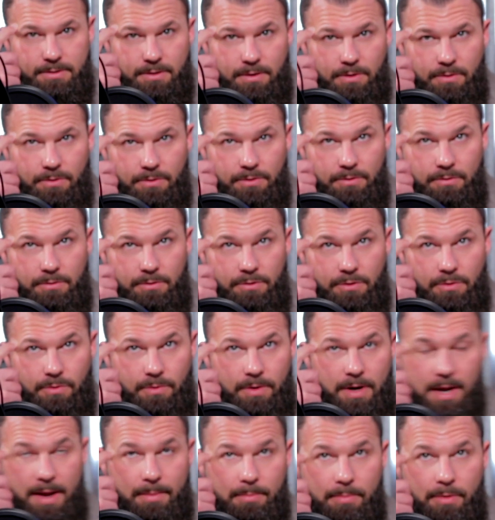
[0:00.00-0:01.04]
So
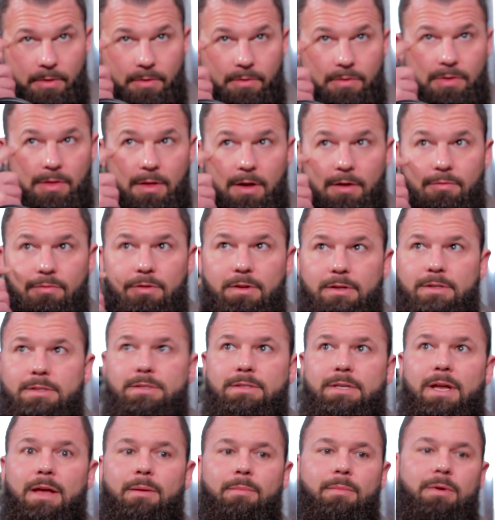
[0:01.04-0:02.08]
you and I both love
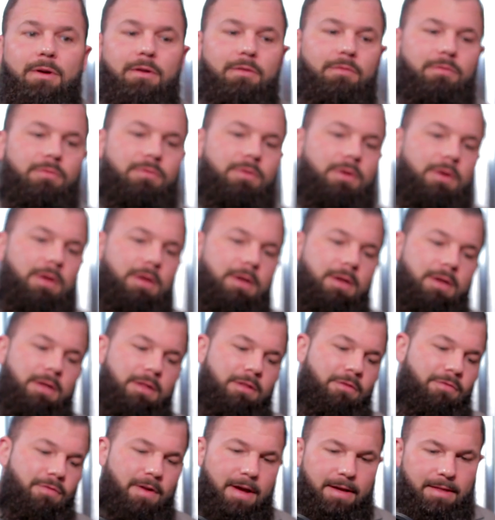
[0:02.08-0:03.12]
this statement of
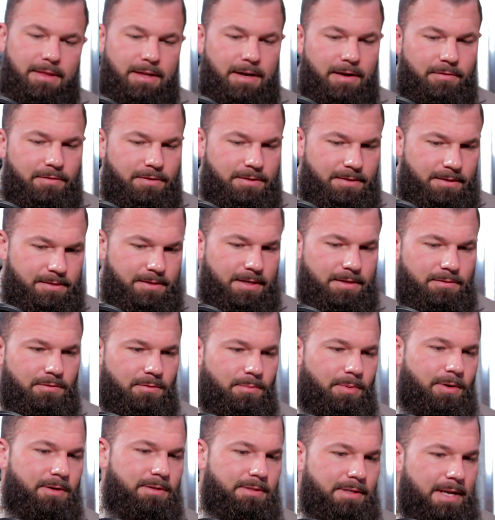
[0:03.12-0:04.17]
the fact that every
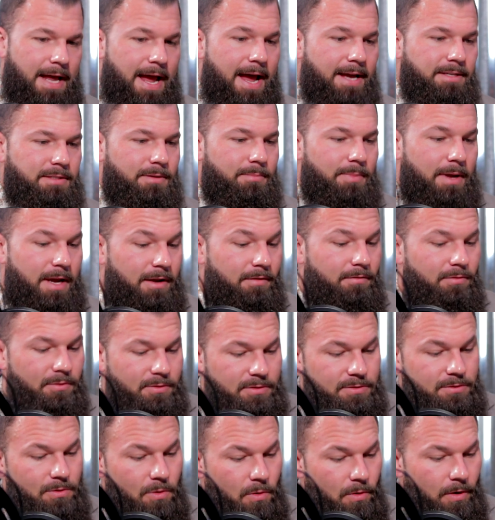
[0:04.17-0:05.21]
successful person has a
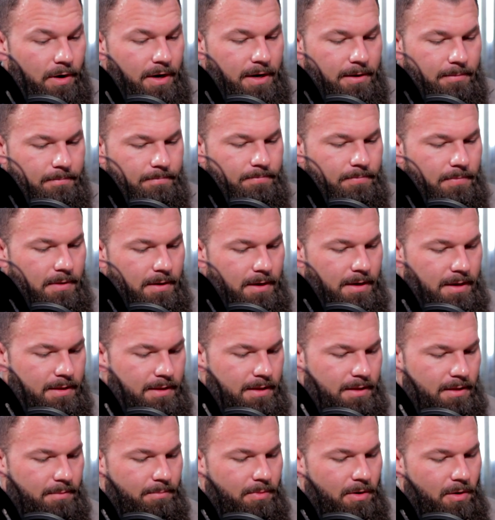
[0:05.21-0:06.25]
painful story,
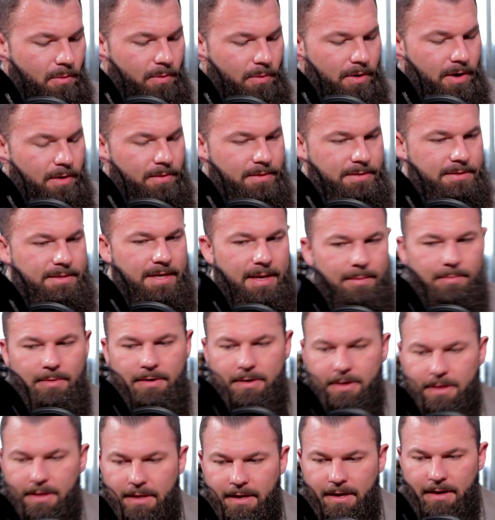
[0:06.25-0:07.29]
and then the part we always tap
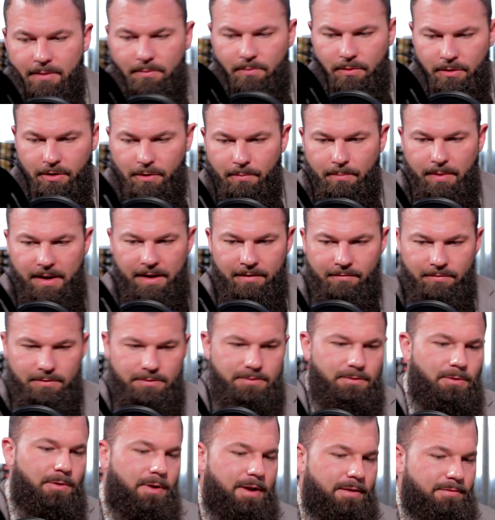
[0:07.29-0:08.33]
onto the end where your painful
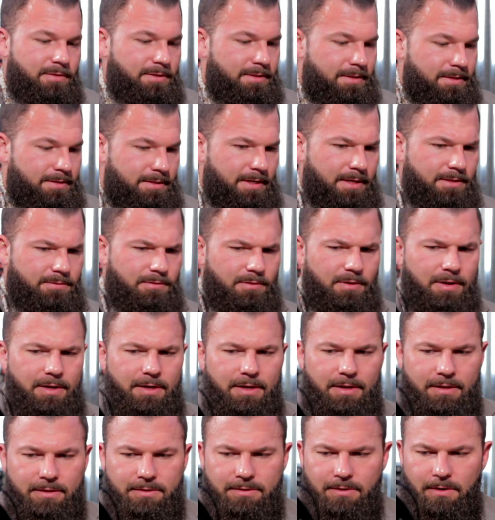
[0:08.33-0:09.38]
story have a successful ending.